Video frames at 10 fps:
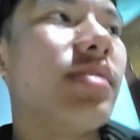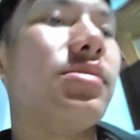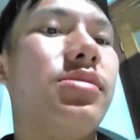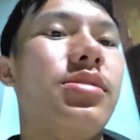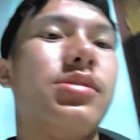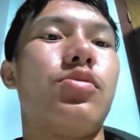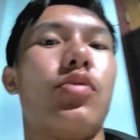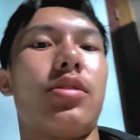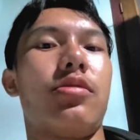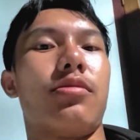Is this
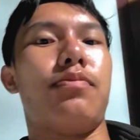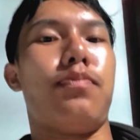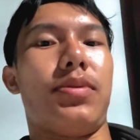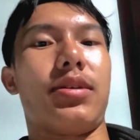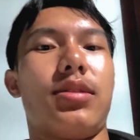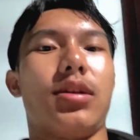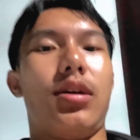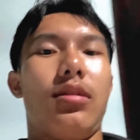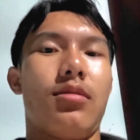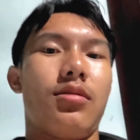what your
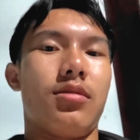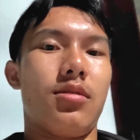bloodline,